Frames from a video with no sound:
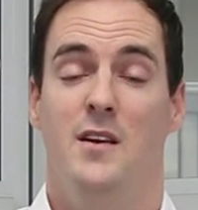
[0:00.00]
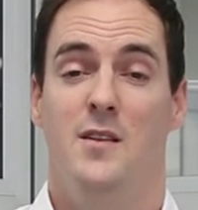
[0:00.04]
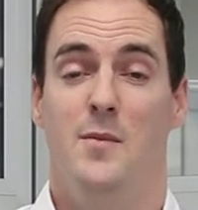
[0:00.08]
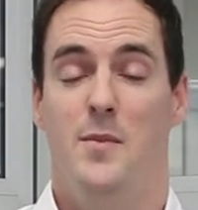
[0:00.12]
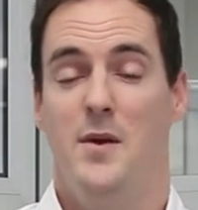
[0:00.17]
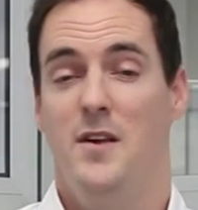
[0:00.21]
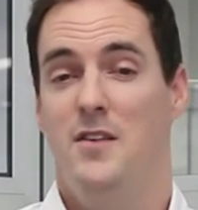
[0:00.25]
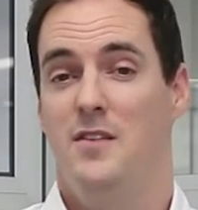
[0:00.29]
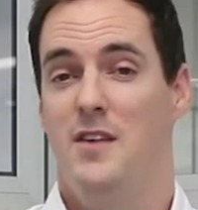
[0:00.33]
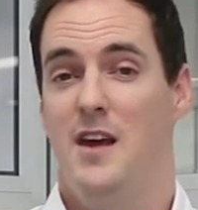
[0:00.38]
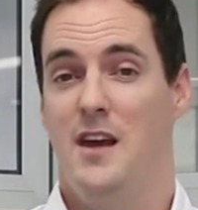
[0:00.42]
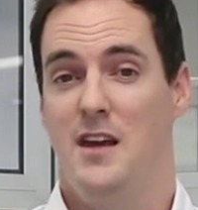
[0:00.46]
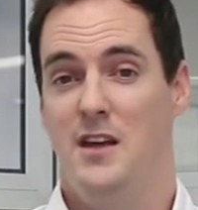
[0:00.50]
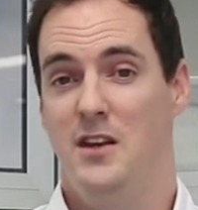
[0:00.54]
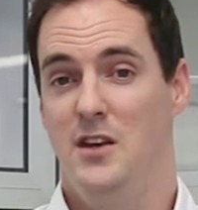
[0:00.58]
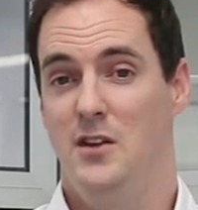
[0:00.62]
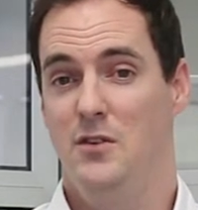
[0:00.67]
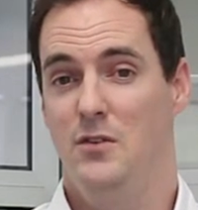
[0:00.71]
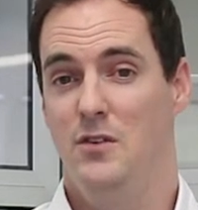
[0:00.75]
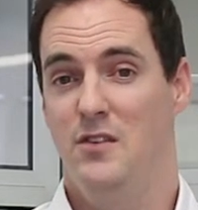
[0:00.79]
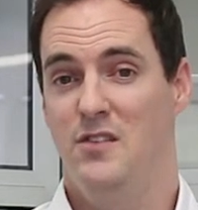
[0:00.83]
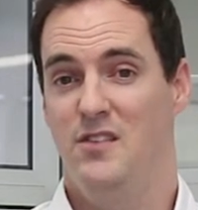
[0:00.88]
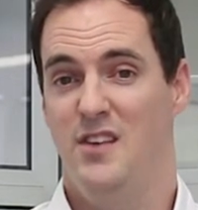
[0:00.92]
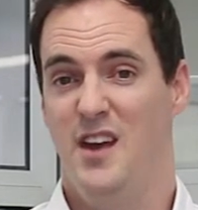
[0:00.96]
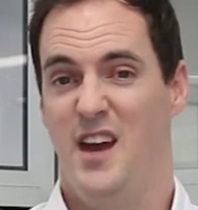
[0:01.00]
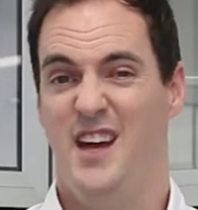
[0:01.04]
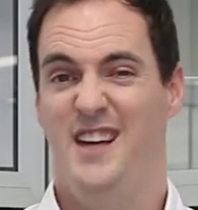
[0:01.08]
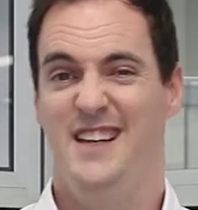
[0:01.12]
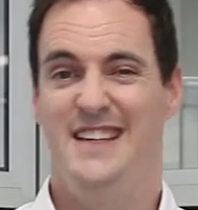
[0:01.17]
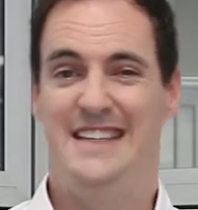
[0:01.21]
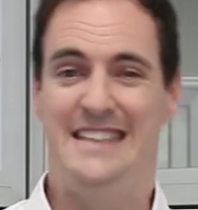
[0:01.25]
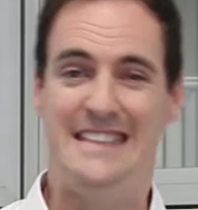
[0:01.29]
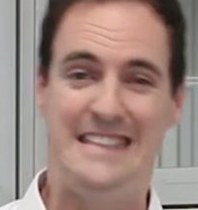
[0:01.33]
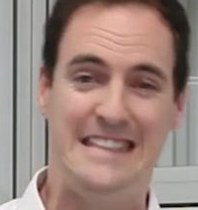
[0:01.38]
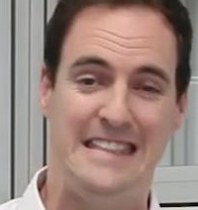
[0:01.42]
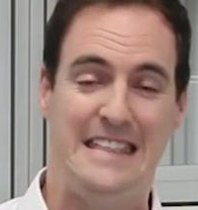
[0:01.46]
The best they can do is
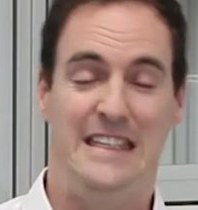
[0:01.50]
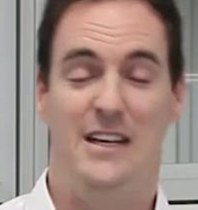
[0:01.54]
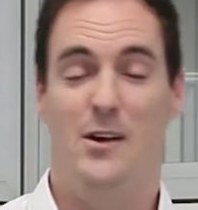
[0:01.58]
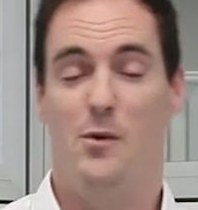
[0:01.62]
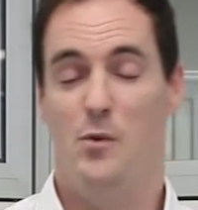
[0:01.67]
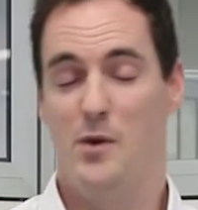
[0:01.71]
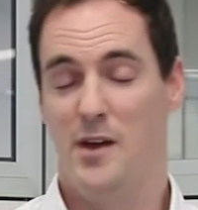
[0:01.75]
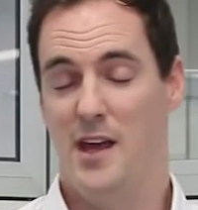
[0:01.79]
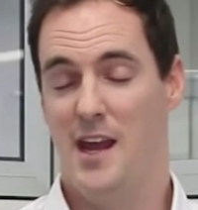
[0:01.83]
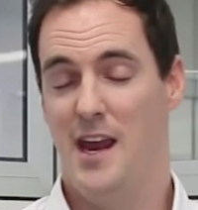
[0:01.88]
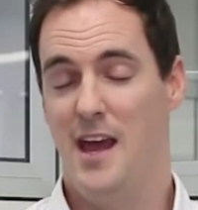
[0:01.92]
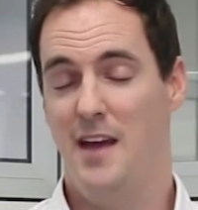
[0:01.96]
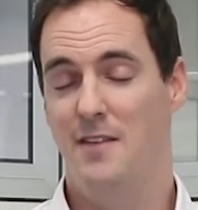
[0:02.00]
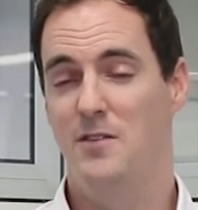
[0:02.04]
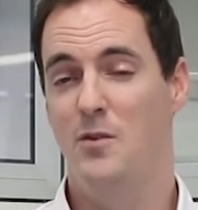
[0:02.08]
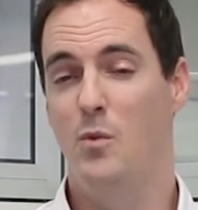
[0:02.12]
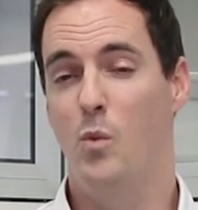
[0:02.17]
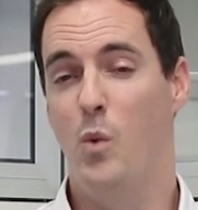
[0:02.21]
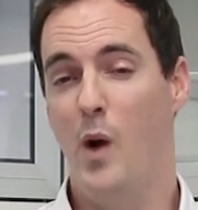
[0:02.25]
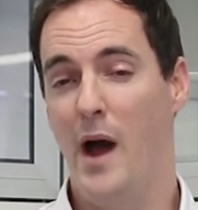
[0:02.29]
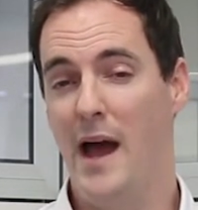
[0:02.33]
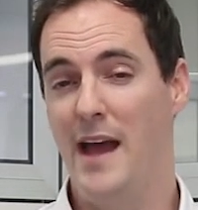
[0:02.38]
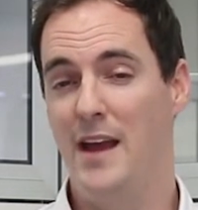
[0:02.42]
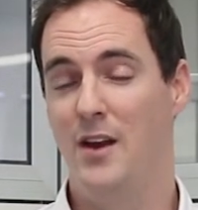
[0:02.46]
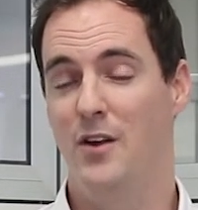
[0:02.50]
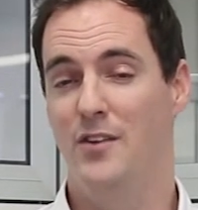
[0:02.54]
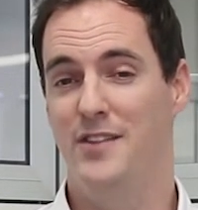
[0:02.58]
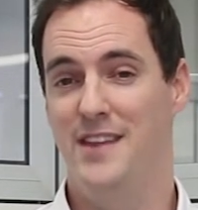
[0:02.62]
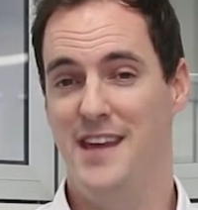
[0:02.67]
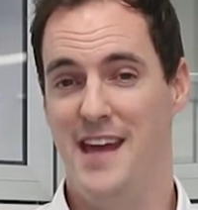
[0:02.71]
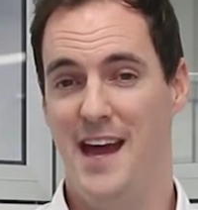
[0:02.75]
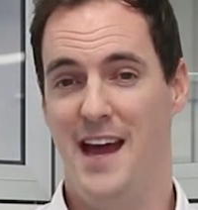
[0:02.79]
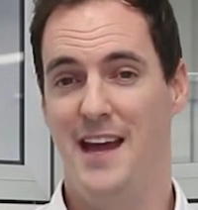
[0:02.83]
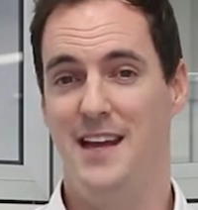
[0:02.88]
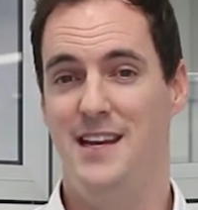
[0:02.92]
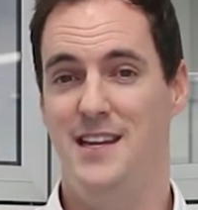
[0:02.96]
say, we're going to have to wait on
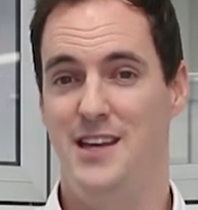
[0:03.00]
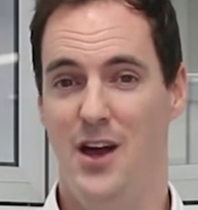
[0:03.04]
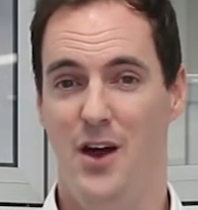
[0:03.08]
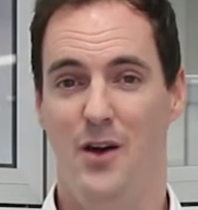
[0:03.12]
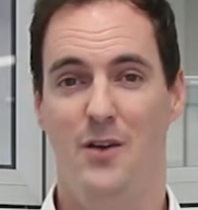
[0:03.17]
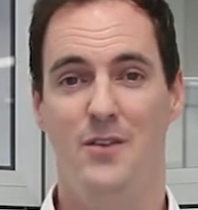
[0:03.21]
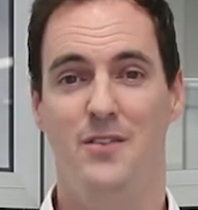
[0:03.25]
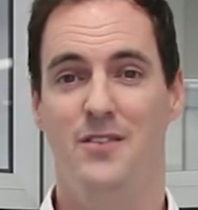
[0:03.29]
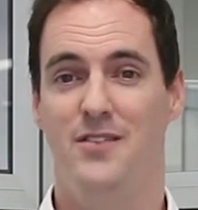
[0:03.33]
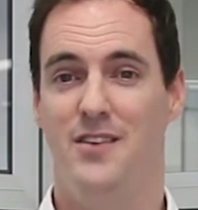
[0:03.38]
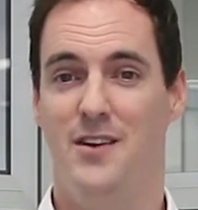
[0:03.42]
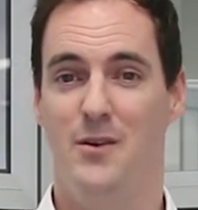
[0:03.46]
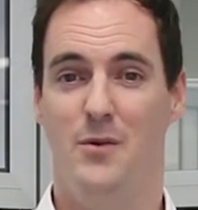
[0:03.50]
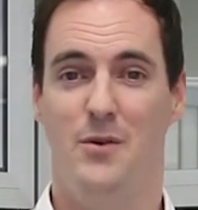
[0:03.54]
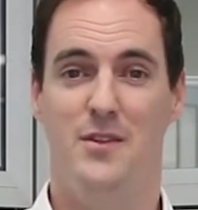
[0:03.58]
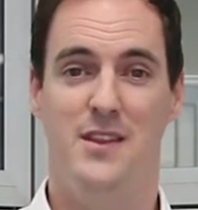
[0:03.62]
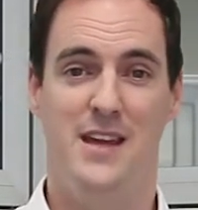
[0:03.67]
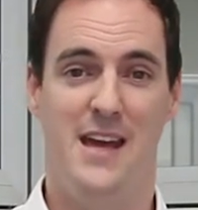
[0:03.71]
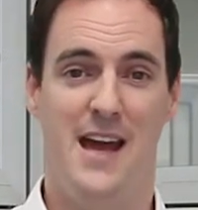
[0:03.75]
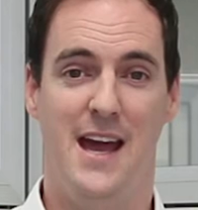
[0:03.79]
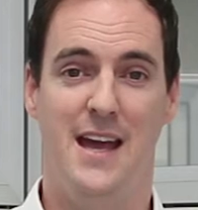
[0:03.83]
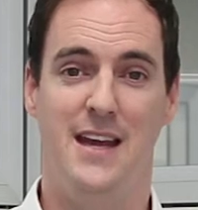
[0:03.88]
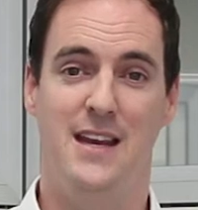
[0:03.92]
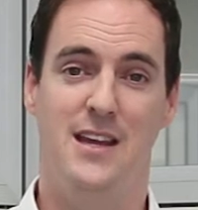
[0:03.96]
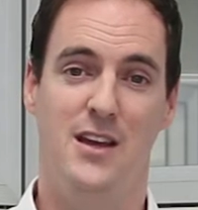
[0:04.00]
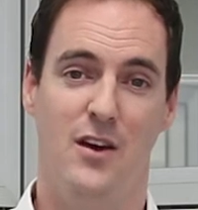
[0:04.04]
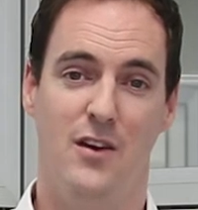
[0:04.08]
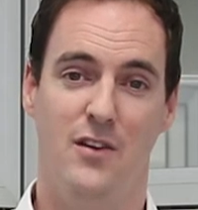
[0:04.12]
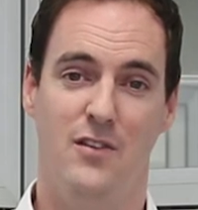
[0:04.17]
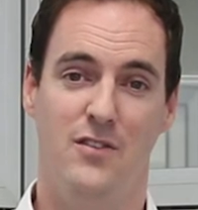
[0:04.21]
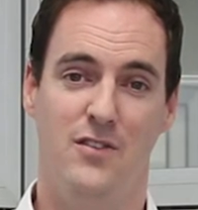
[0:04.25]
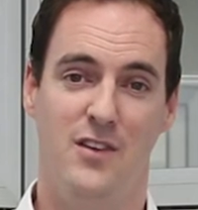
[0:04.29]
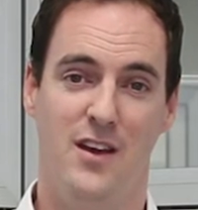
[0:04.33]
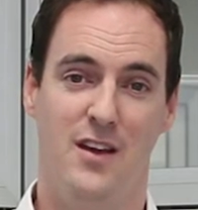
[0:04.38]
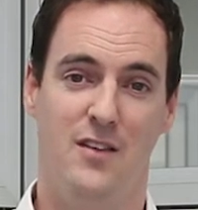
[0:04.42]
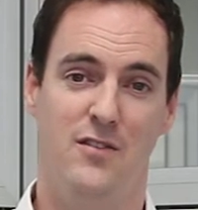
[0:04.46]
the ATO and see what the
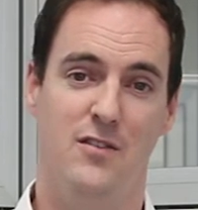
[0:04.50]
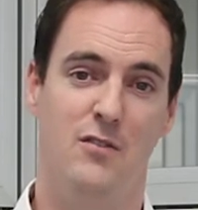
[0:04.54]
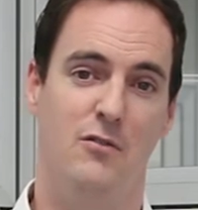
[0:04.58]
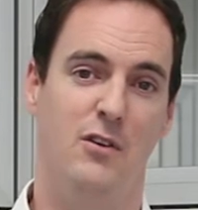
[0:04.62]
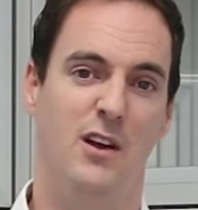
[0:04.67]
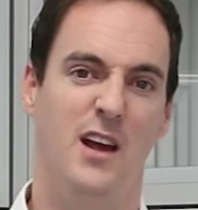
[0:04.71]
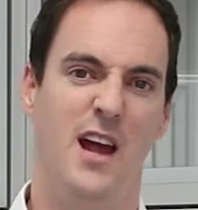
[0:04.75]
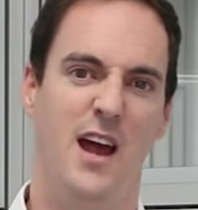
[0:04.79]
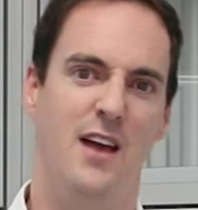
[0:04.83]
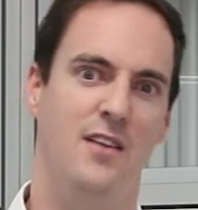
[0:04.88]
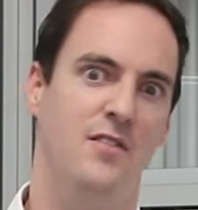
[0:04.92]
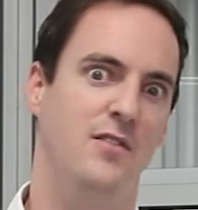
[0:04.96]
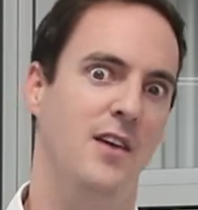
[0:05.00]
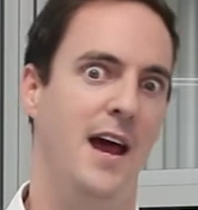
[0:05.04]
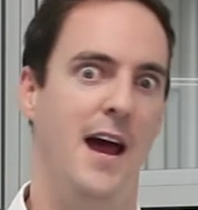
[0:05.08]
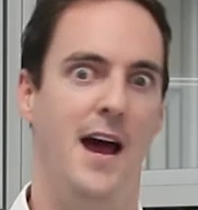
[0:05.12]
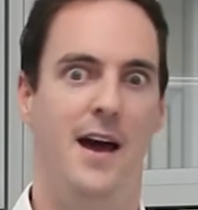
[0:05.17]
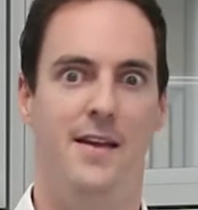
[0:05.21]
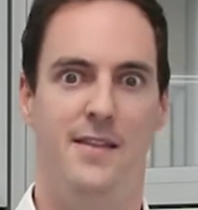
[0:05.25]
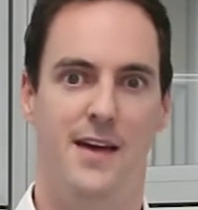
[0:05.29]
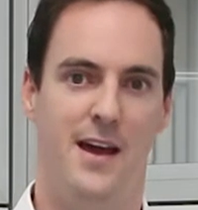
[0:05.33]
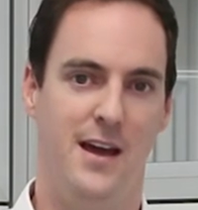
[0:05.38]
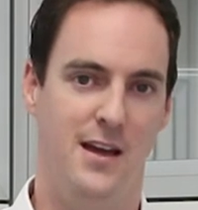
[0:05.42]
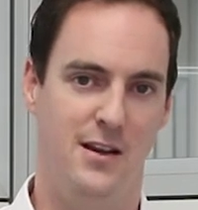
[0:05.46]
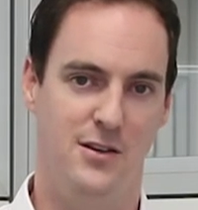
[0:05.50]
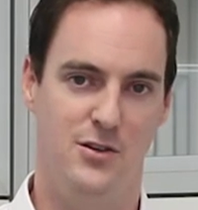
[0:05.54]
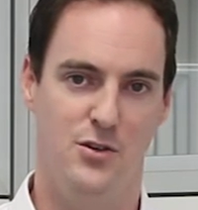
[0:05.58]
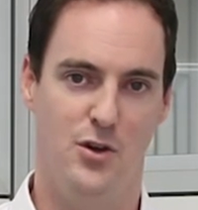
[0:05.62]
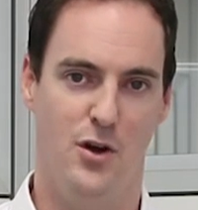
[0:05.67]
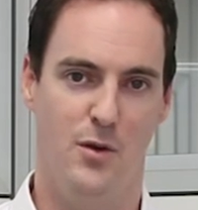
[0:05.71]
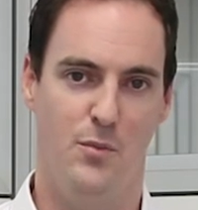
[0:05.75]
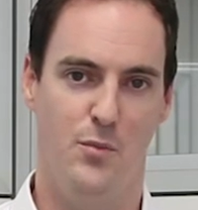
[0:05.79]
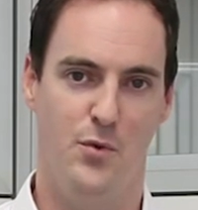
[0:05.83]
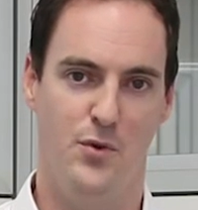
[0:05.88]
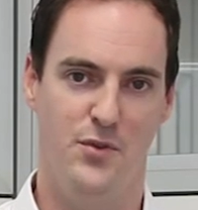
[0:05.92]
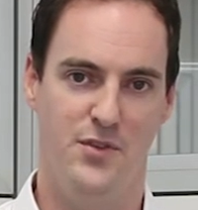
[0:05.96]
ATO says in regards to how they
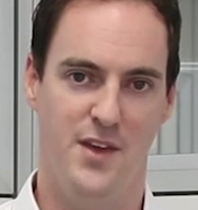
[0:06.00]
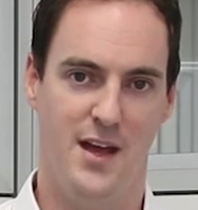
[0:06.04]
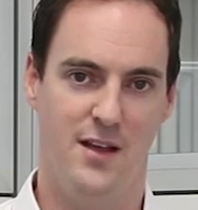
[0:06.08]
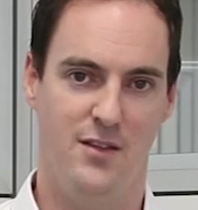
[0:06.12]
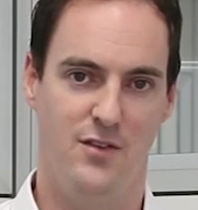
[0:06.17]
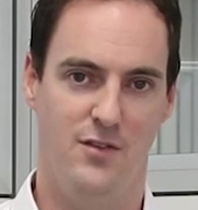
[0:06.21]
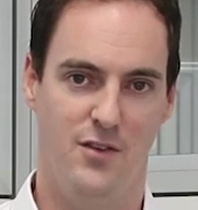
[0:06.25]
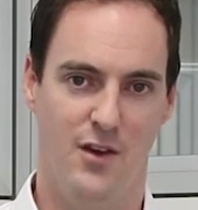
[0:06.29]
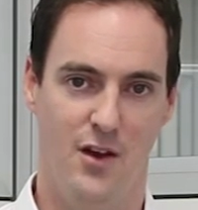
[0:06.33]
interpret that.